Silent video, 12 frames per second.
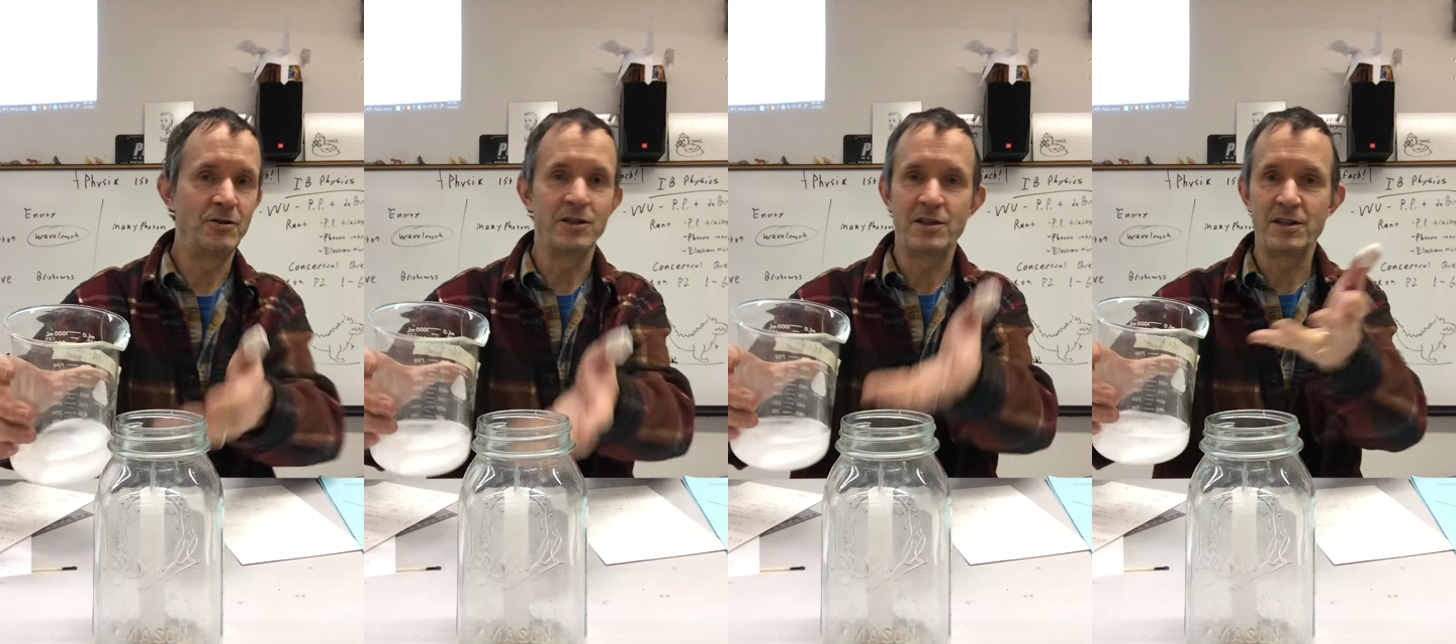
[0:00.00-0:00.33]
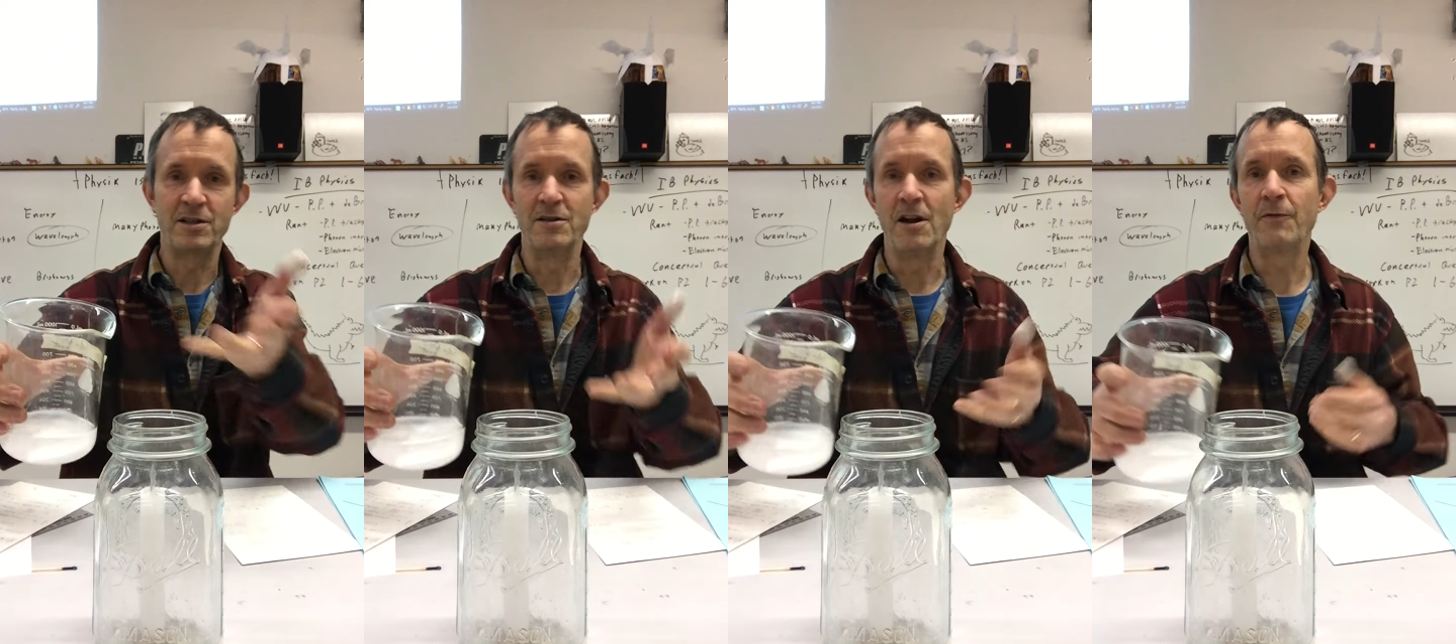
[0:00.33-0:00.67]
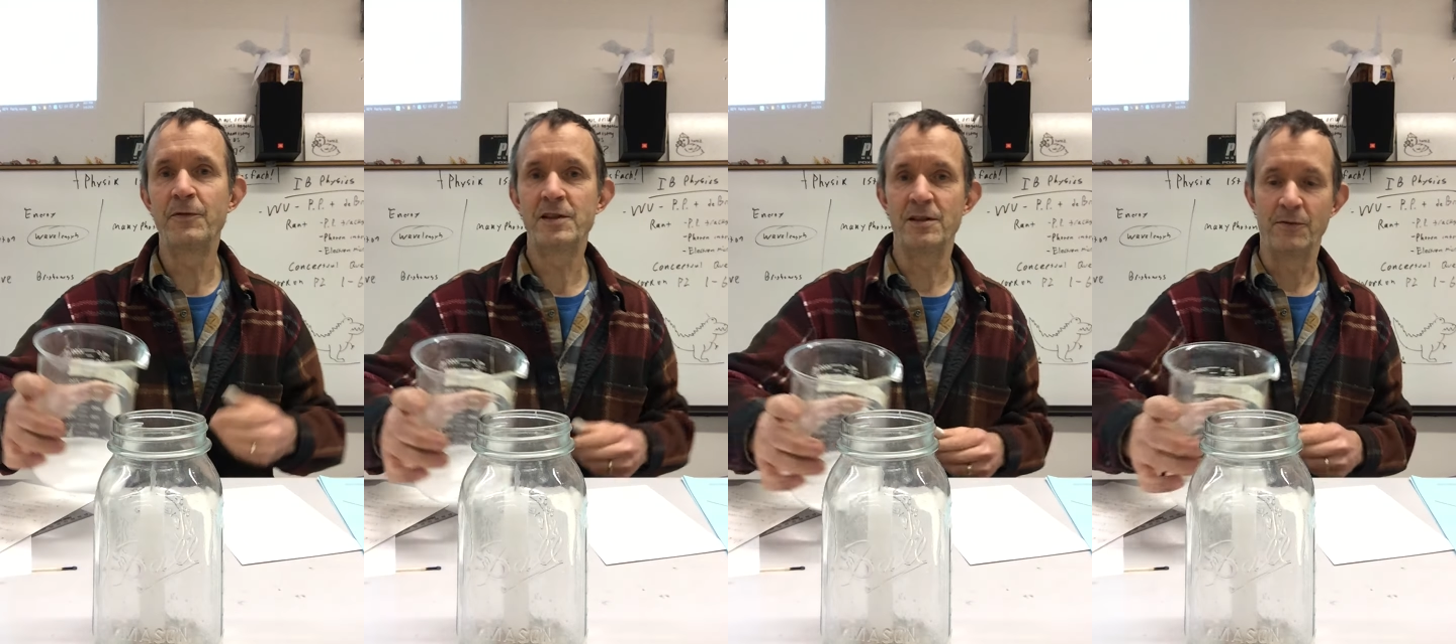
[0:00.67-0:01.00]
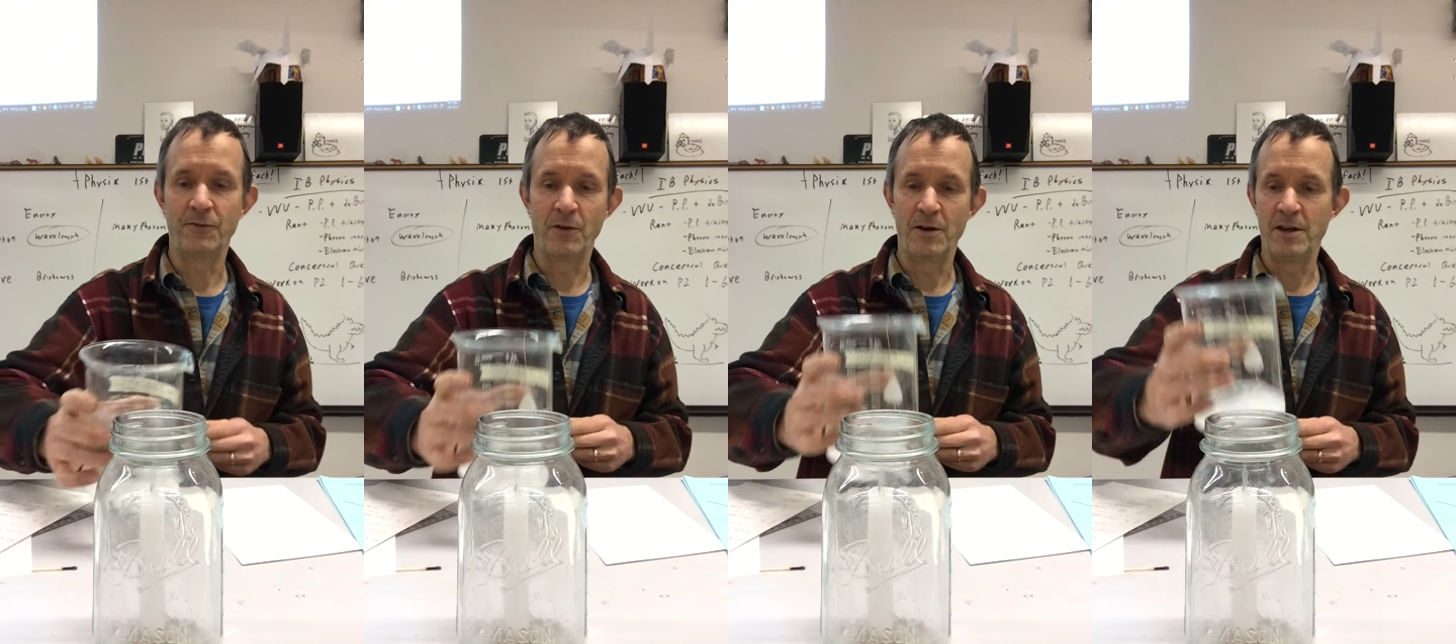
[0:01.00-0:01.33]
It just snuffs the
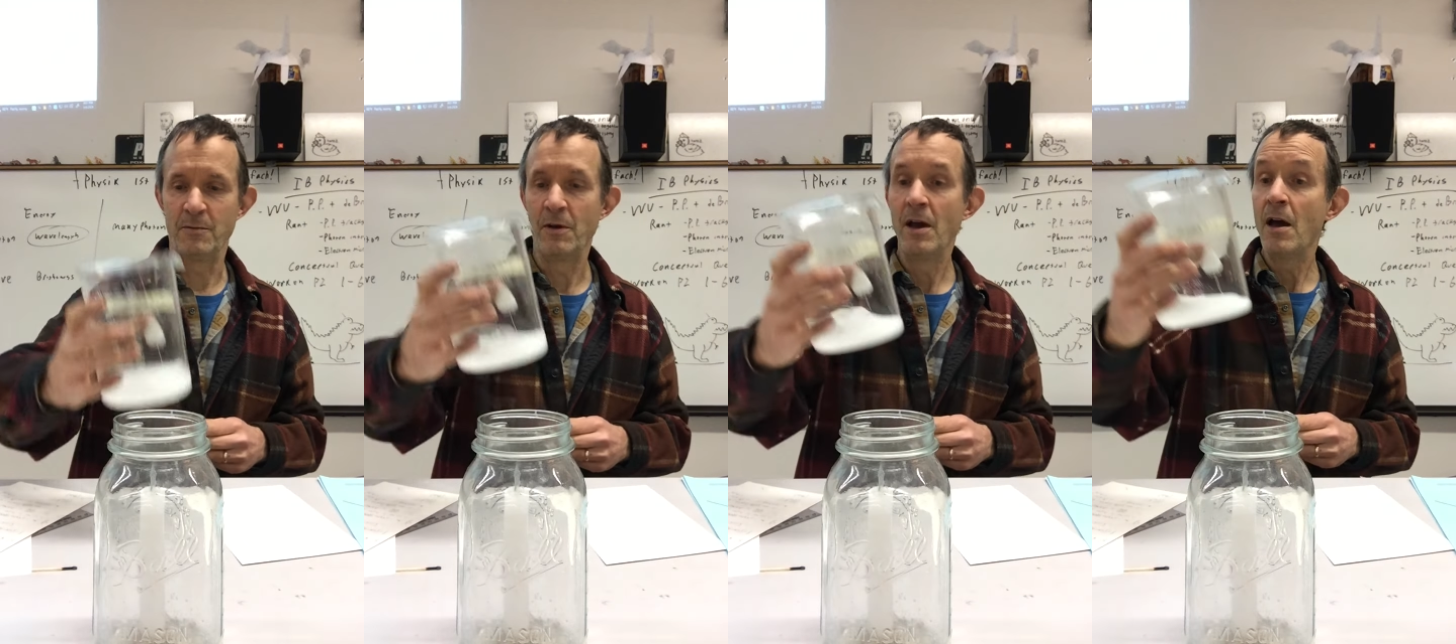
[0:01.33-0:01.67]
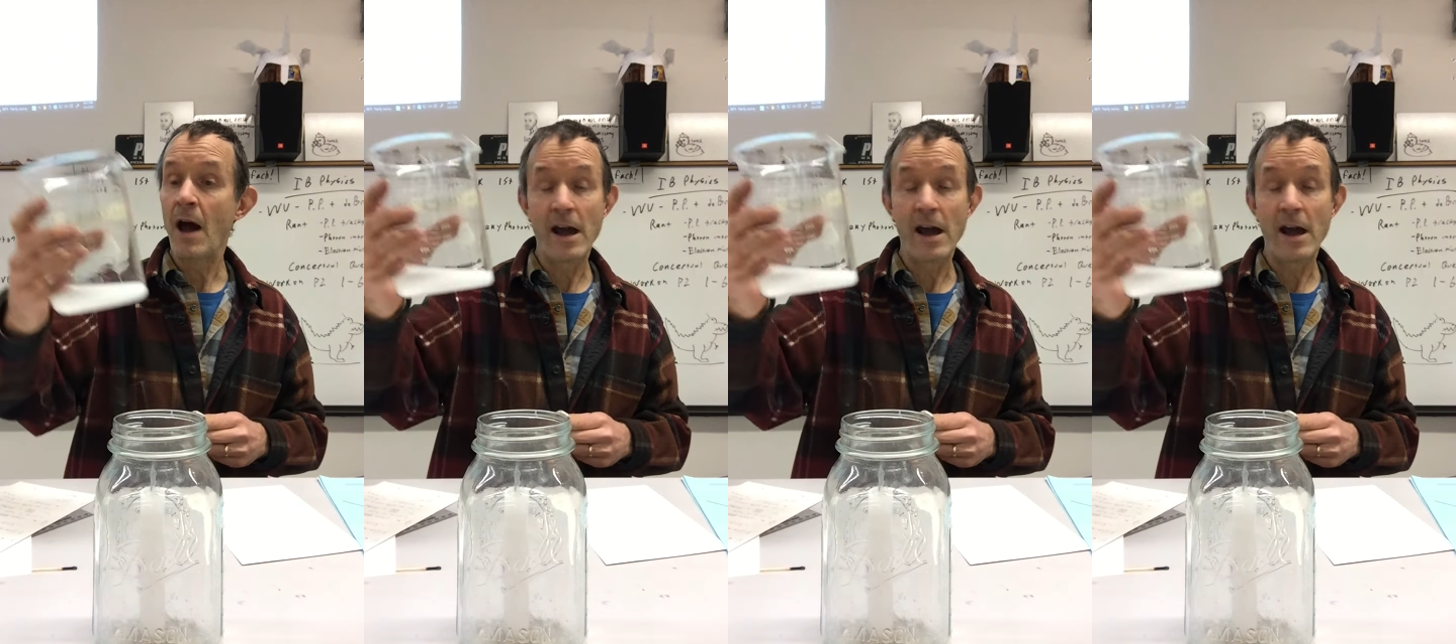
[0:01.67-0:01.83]
flame.